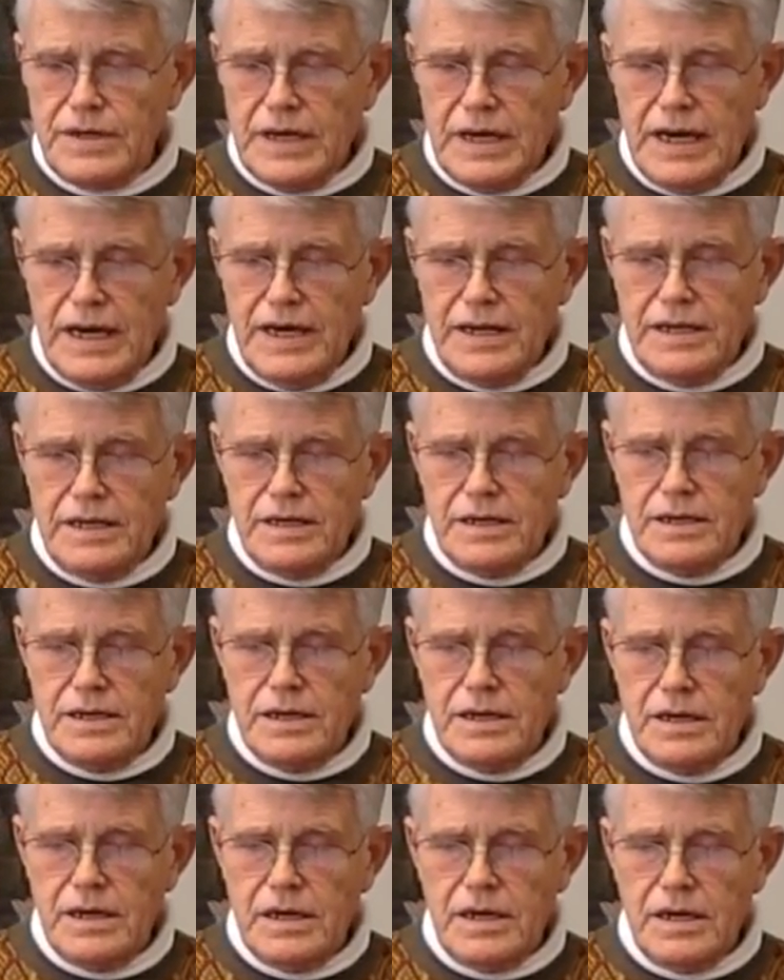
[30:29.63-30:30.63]
the
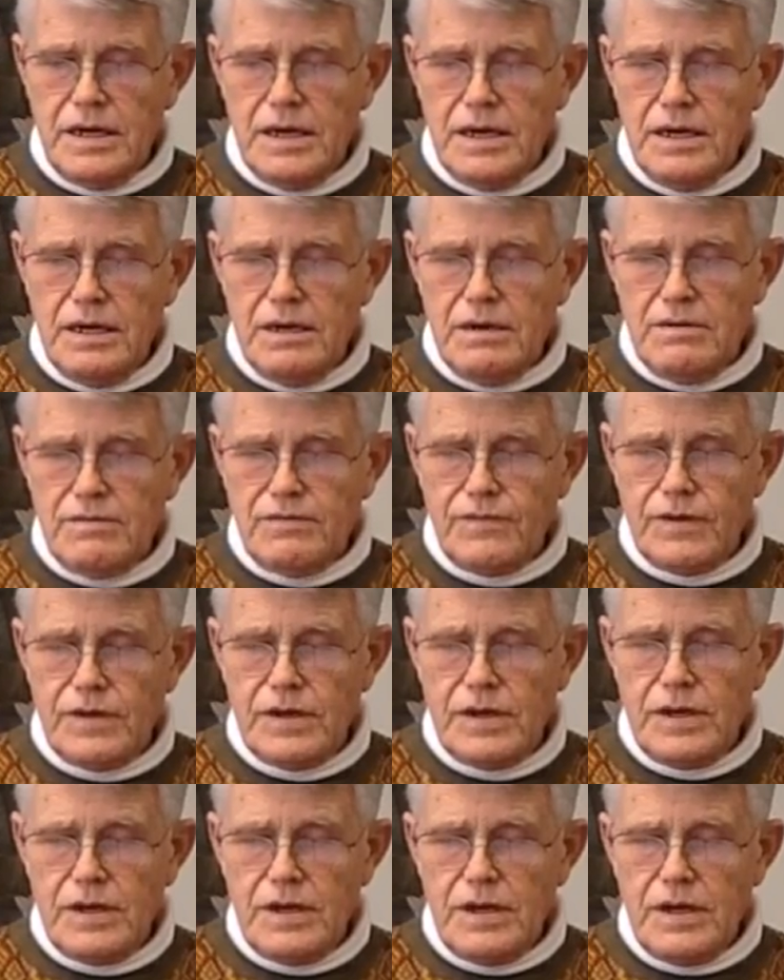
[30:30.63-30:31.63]
idea of
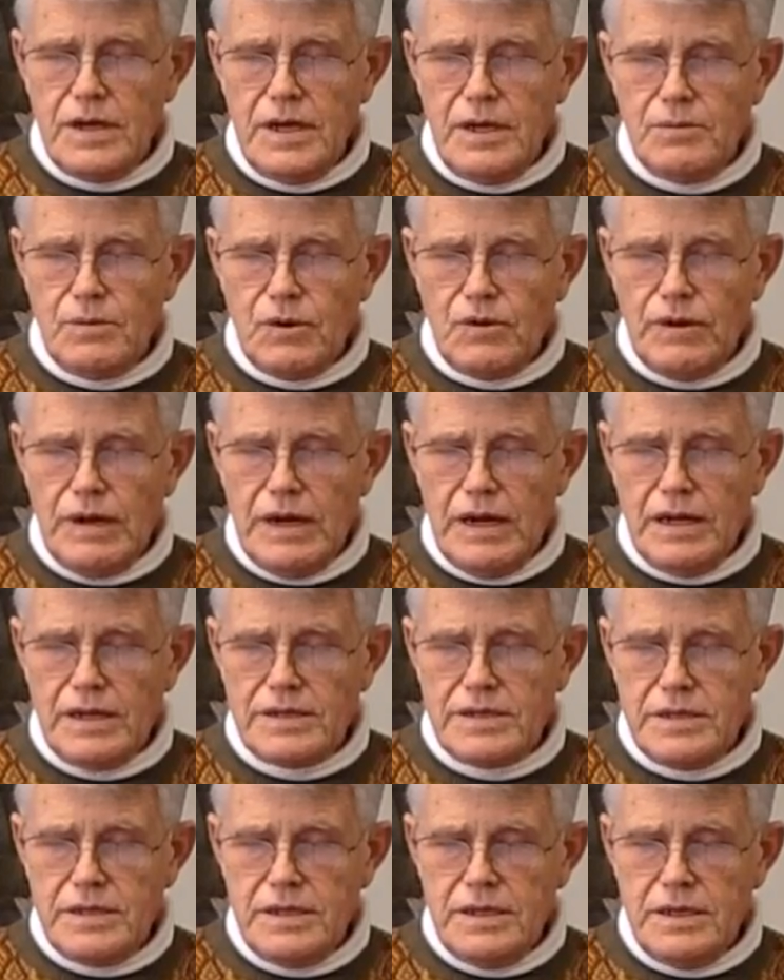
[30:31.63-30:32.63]

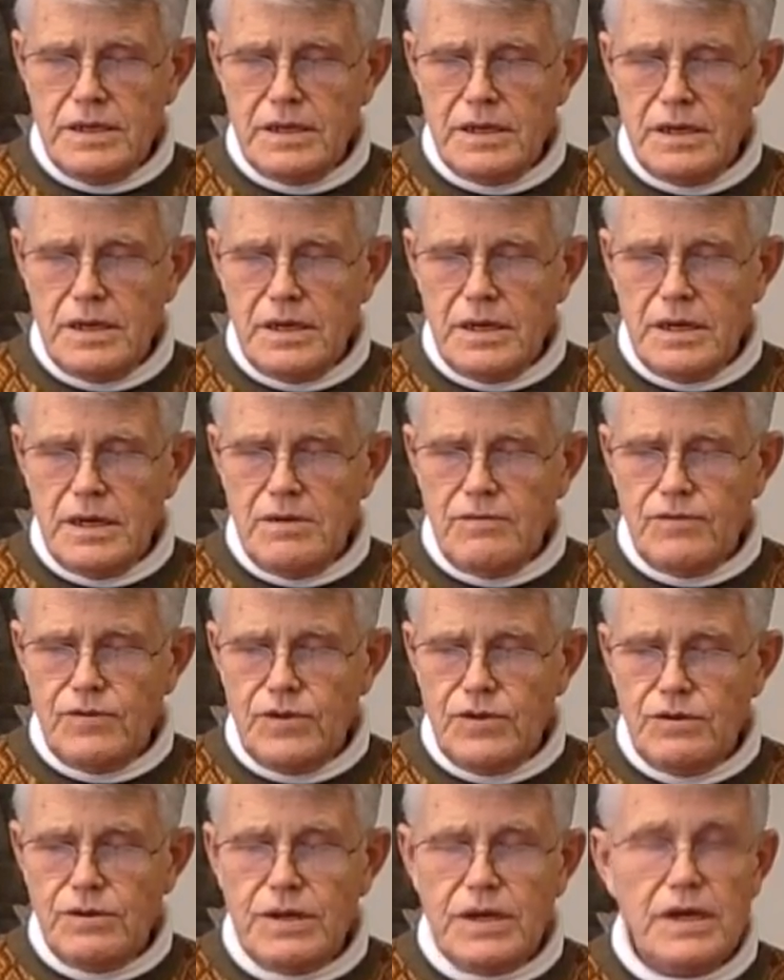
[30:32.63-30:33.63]
immorality, of
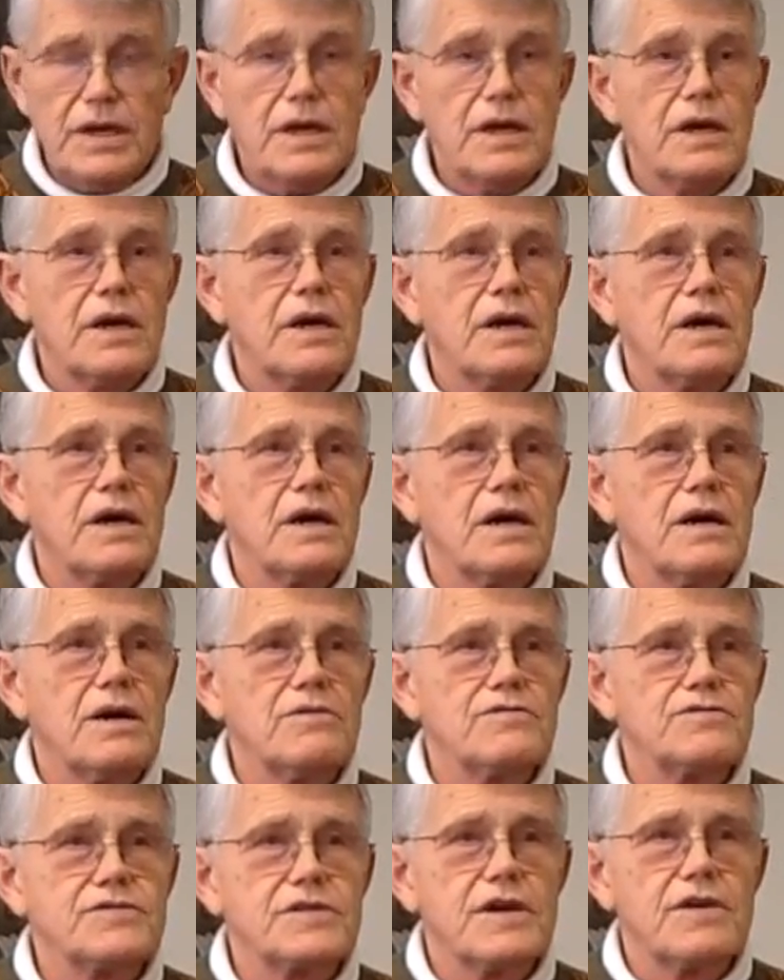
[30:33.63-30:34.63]
duty,
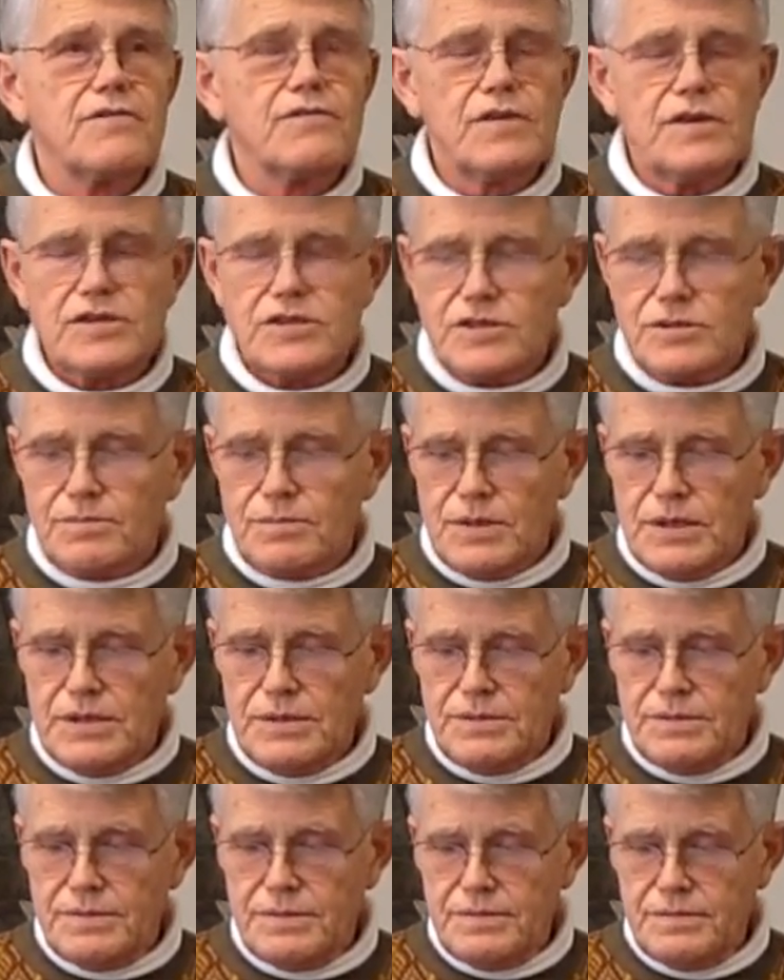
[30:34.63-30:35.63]
of
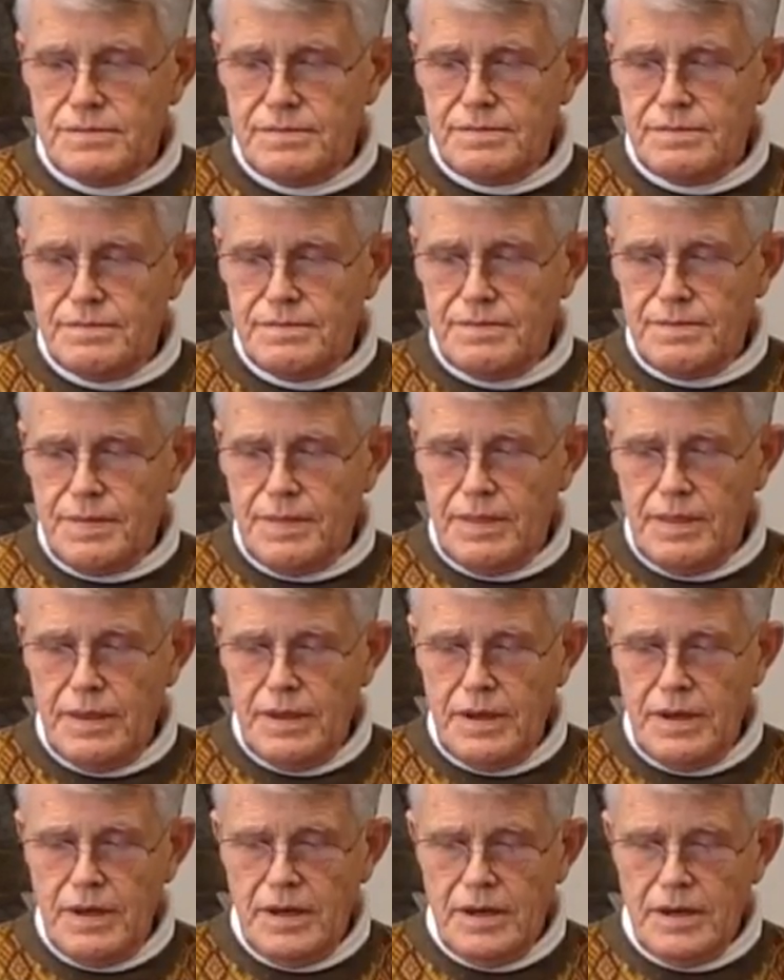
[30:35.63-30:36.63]
self-discipline?
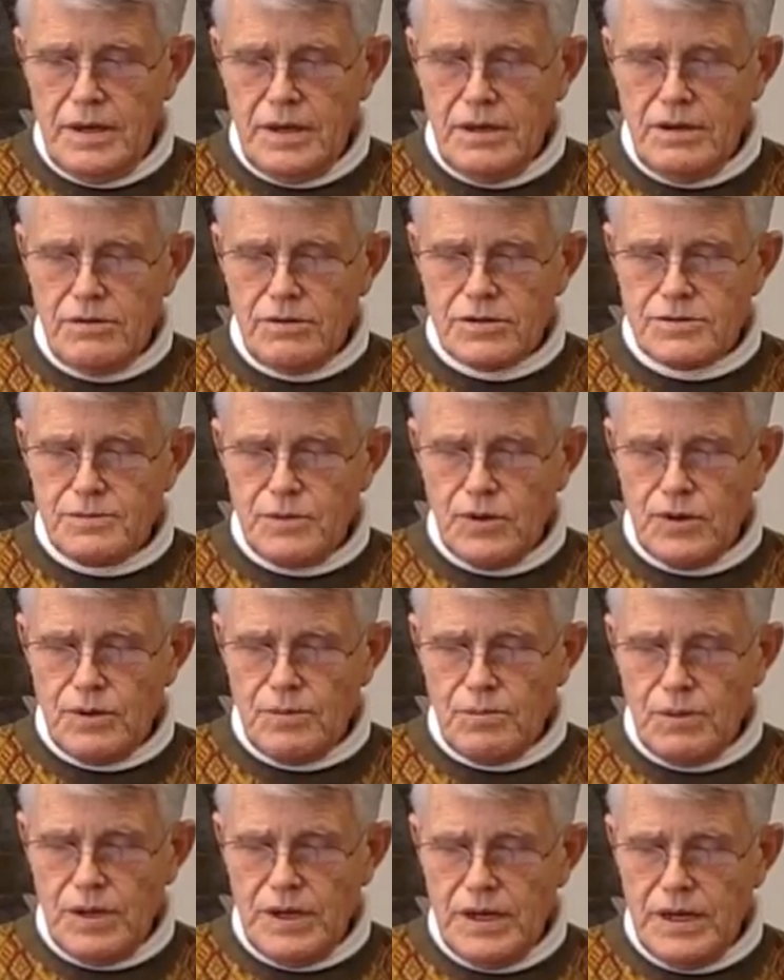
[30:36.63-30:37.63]
Who is more to
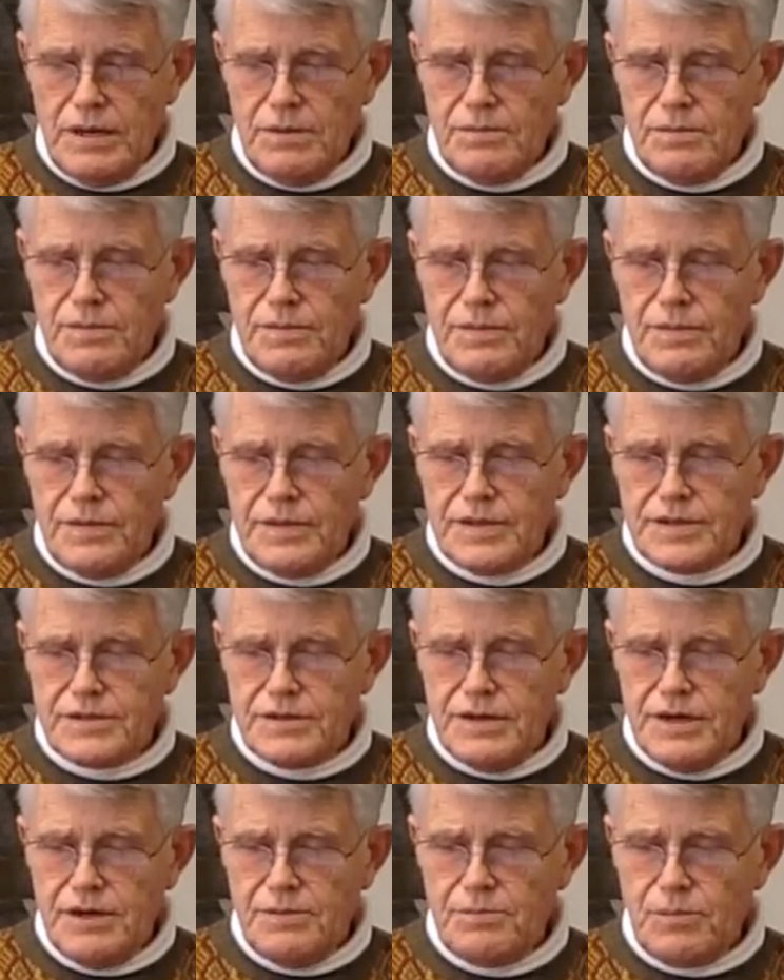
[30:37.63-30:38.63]
blame, the
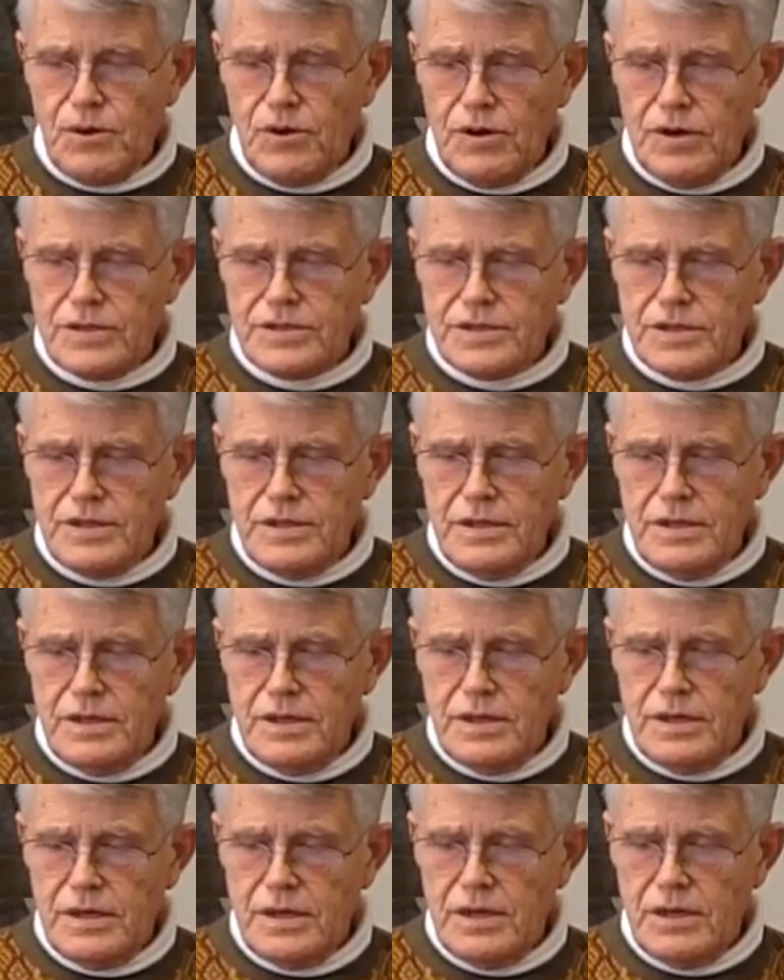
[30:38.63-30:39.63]
trained partisan,
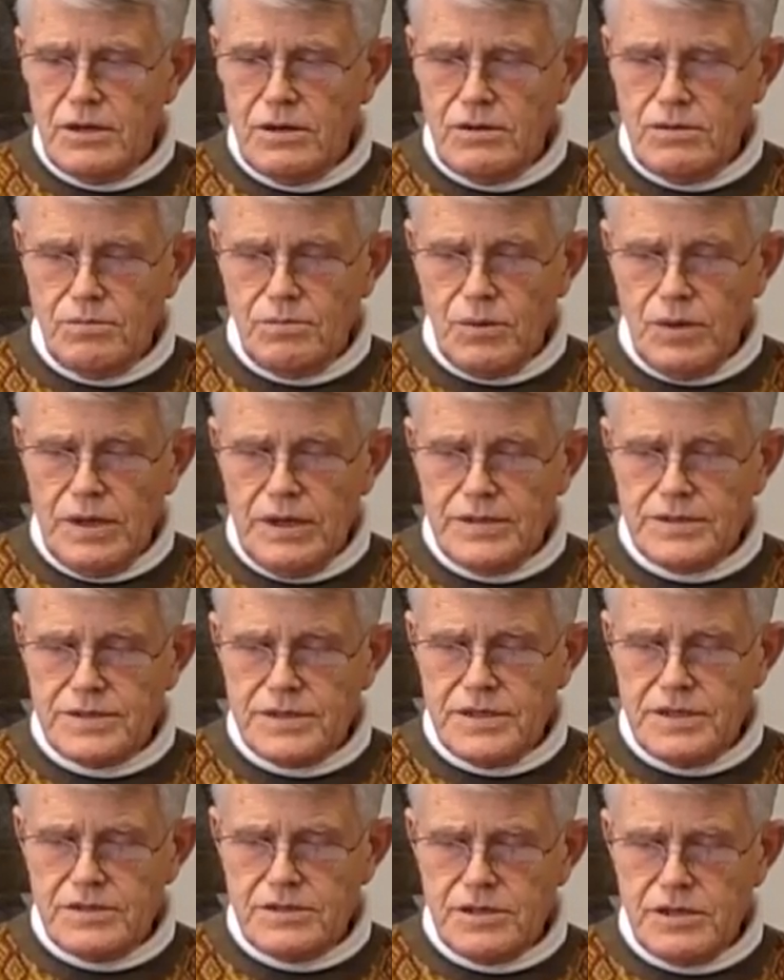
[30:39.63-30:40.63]
who blends
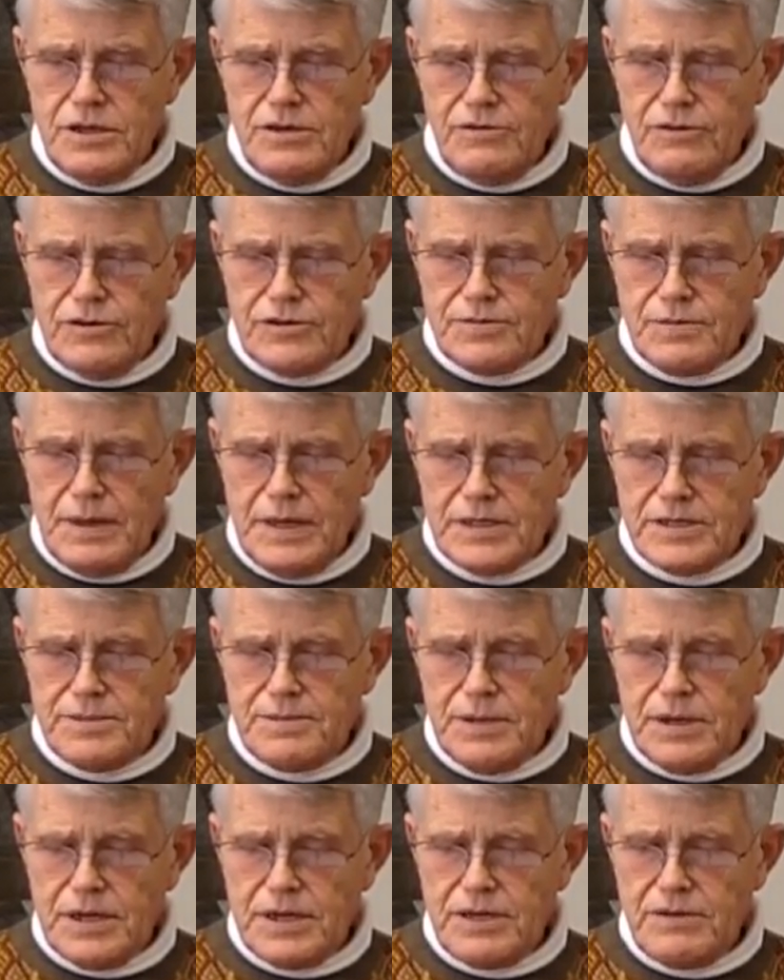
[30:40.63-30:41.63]
in
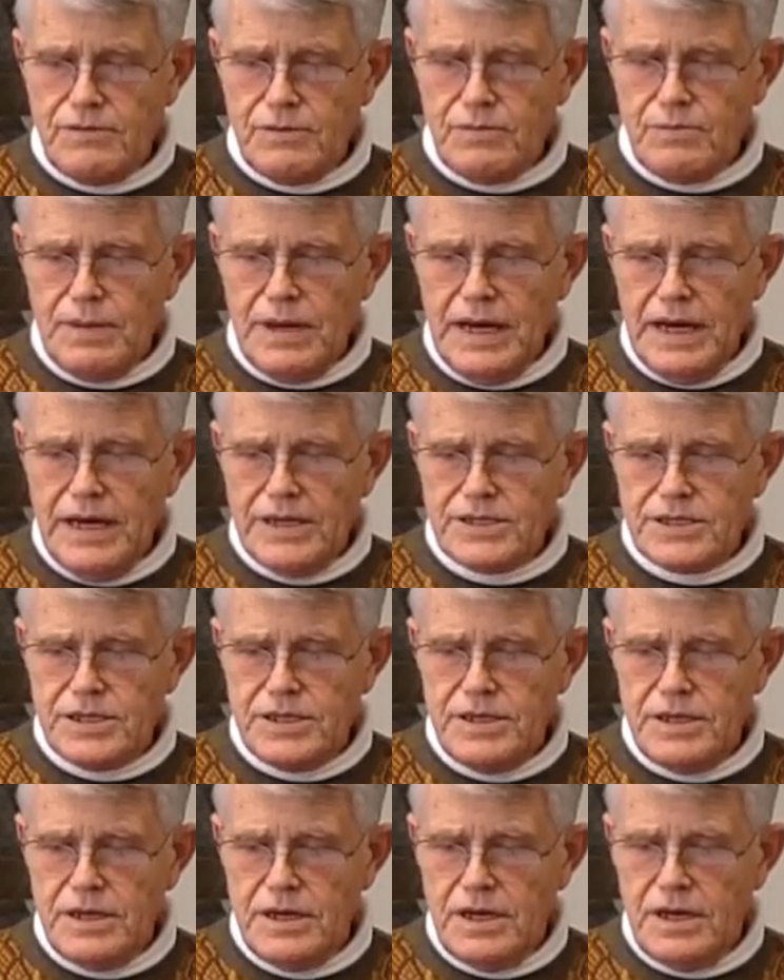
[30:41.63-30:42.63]
irresponsibility with
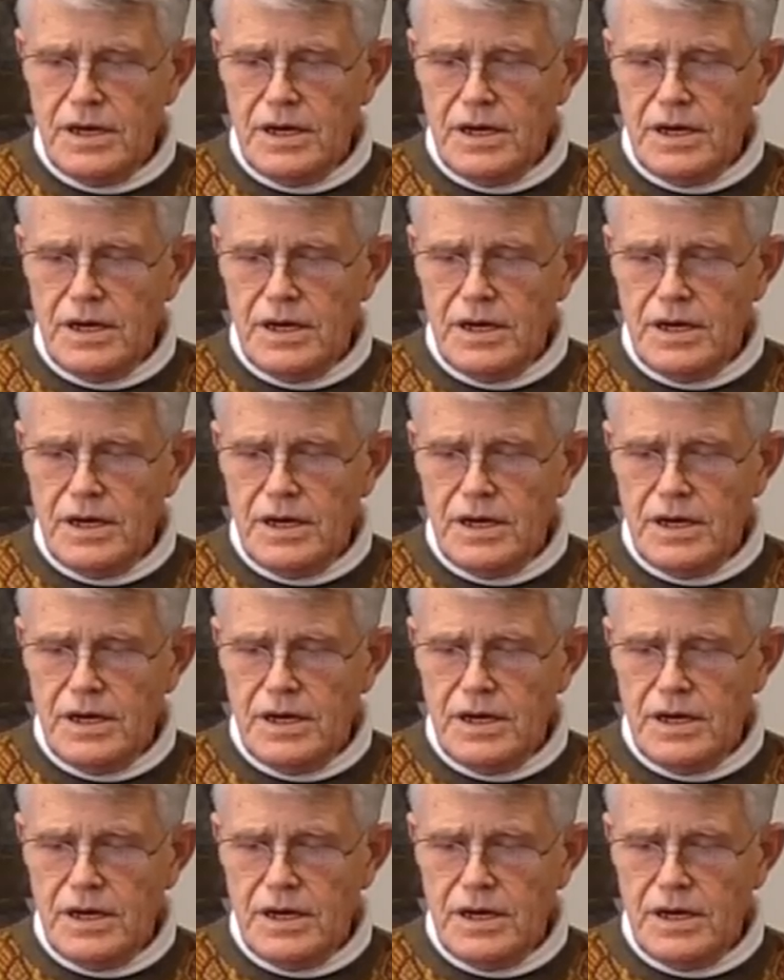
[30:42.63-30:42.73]
passion,